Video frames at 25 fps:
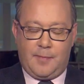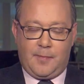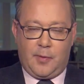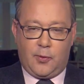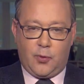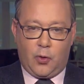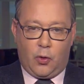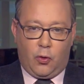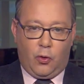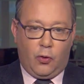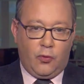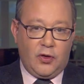
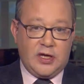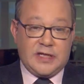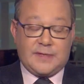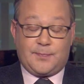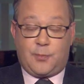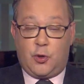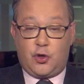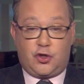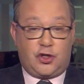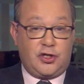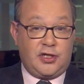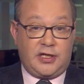but all this
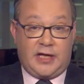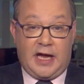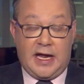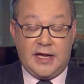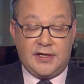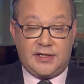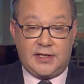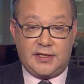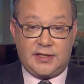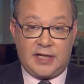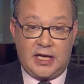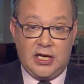pushes
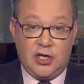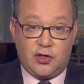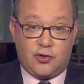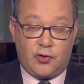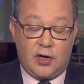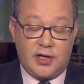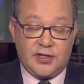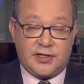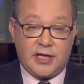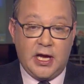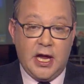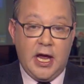against its
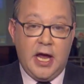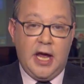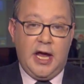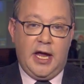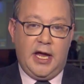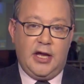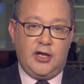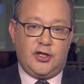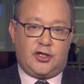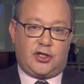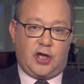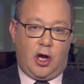interests
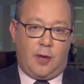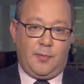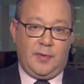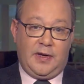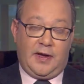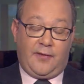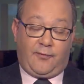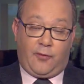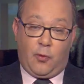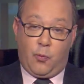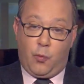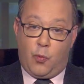in so many
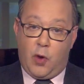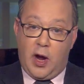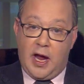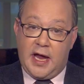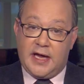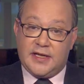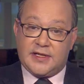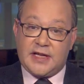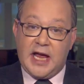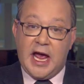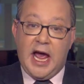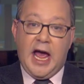different
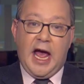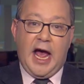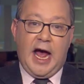ways.